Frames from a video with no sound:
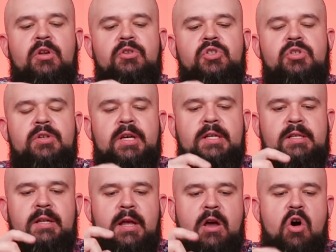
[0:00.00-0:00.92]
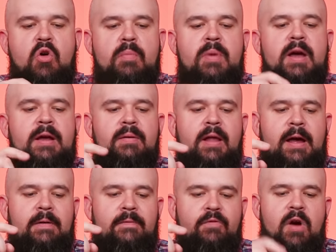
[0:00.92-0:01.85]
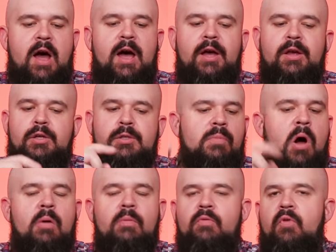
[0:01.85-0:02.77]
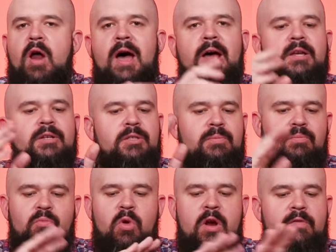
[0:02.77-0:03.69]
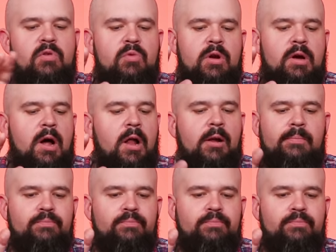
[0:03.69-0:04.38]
close as you can get to like homemade like fries, home fries, whatever you want to call